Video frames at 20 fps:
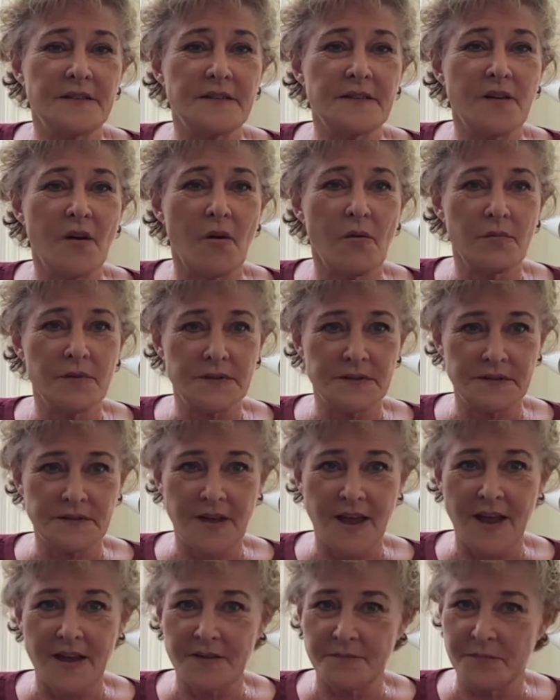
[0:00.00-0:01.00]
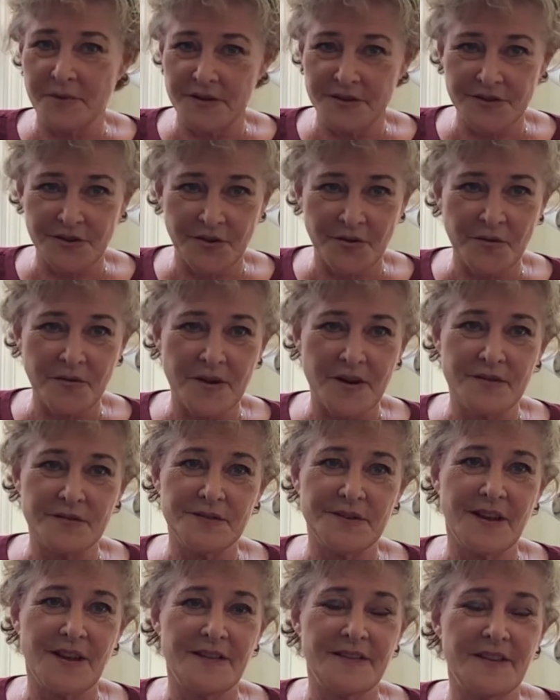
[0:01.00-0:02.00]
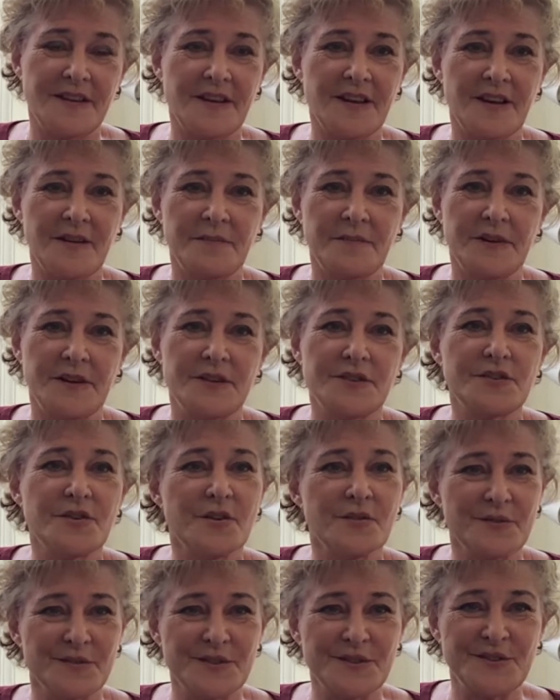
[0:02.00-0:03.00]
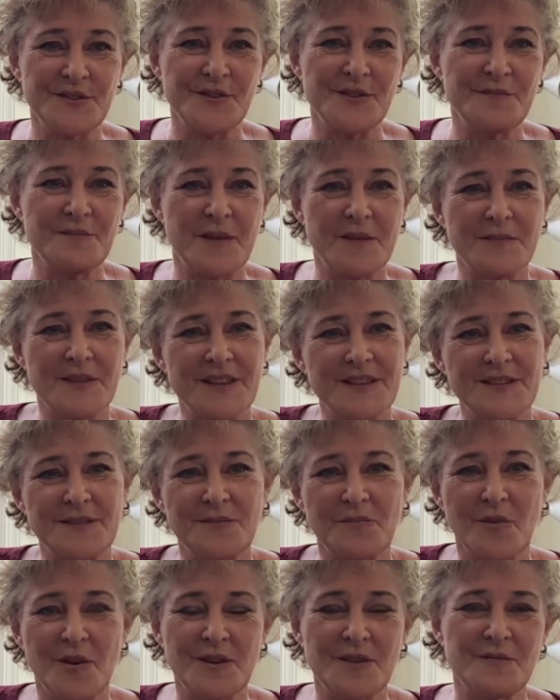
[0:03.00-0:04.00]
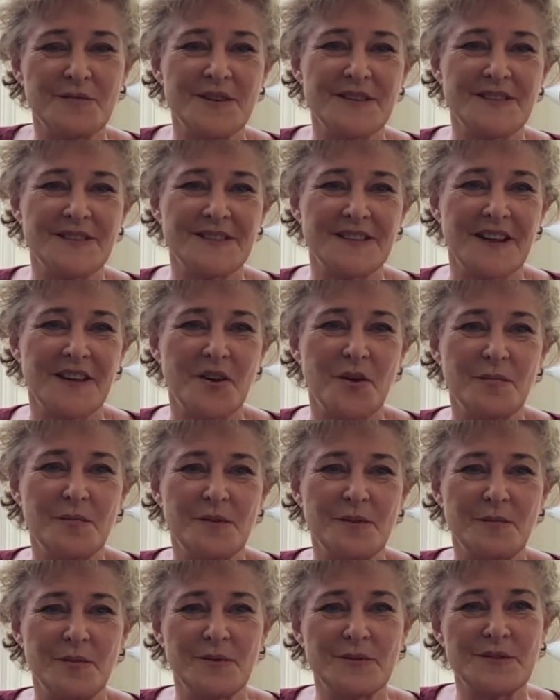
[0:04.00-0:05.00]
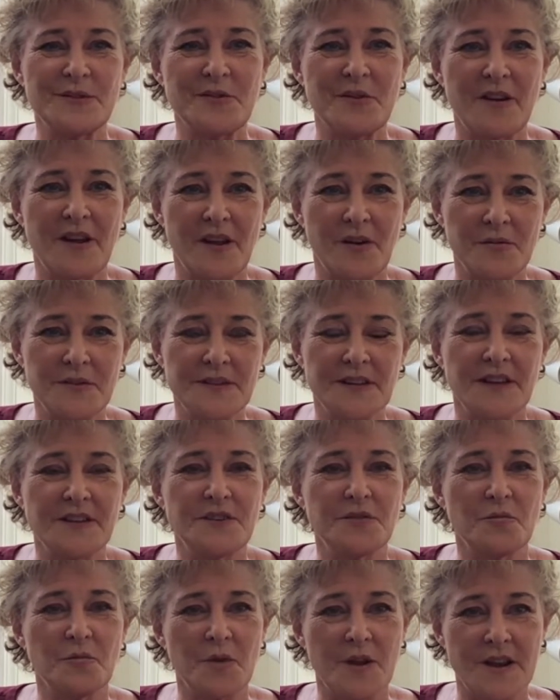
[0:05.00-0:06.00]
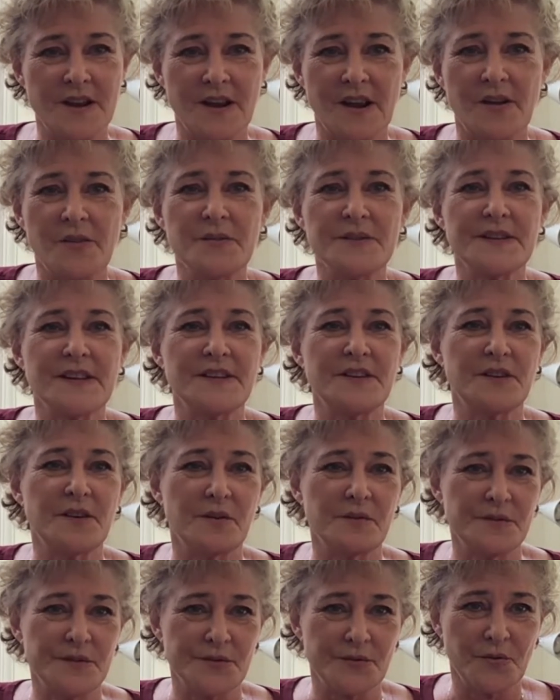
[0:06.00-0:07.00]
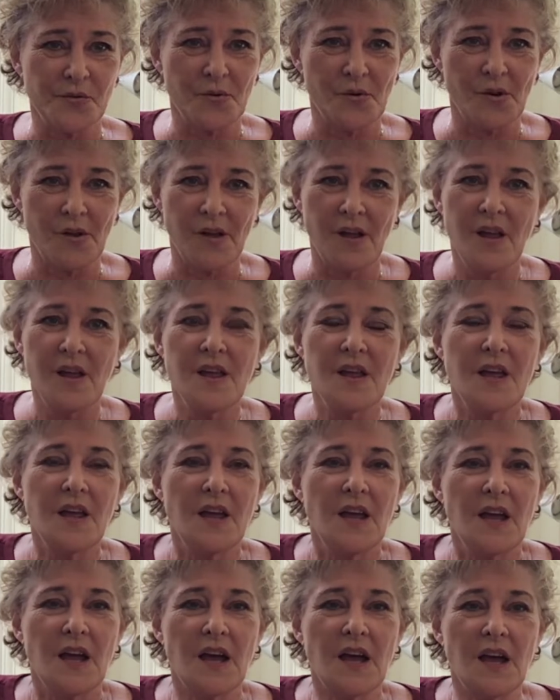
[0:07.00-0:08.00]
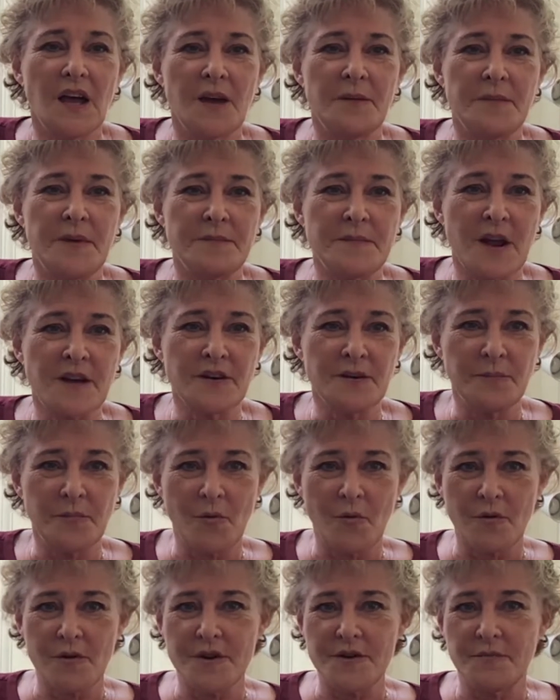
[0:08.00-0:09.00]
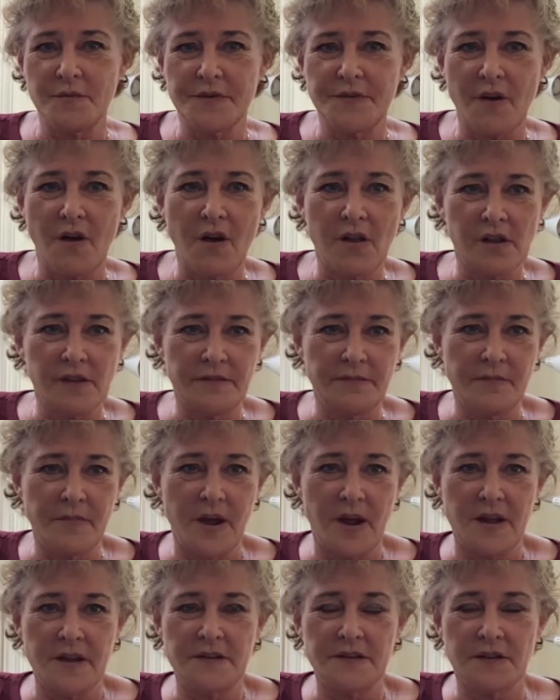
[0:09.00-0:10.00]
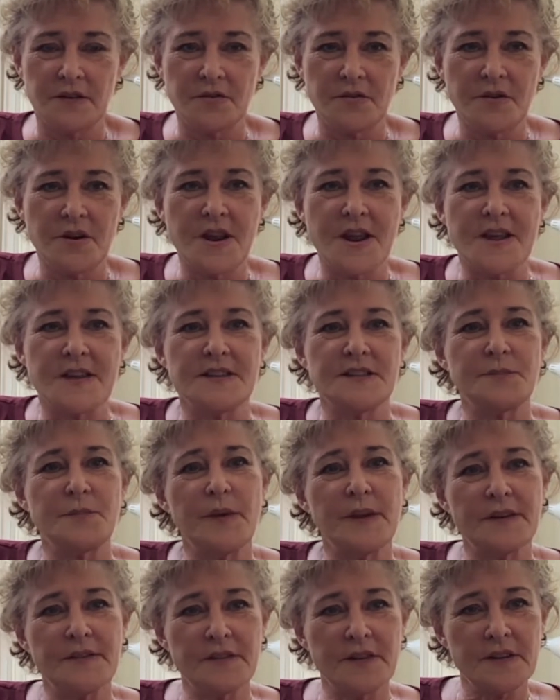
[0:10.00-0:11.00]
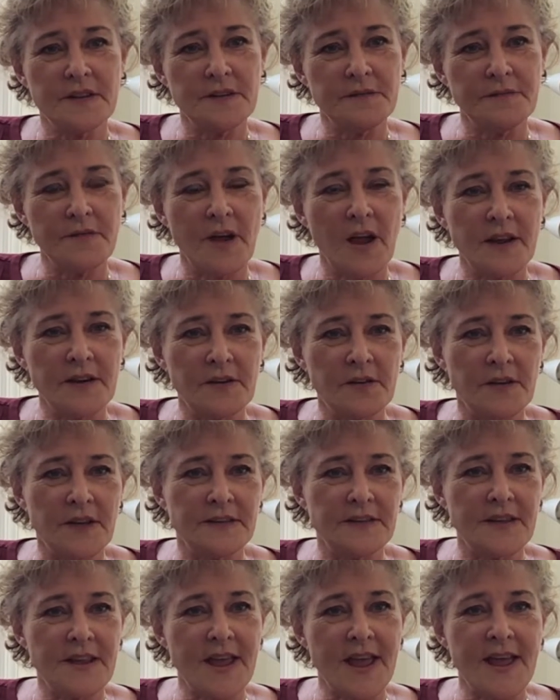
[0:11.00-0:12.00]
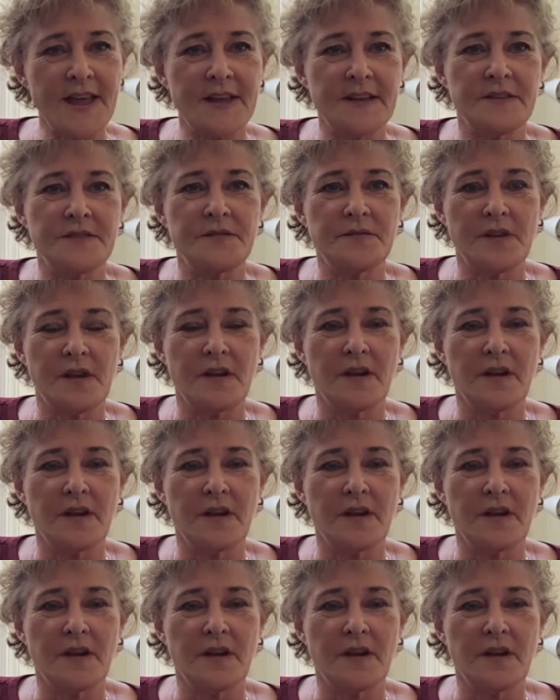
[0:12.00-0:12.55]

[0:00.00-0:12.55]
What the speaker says: always had a bunch of careers. I think I'm an eternal student. Maybe that's one of the reasons I opened a bookstore. I always like to read. I always like to go to school. I'm not going to bore you with all of my degrees, but at the end,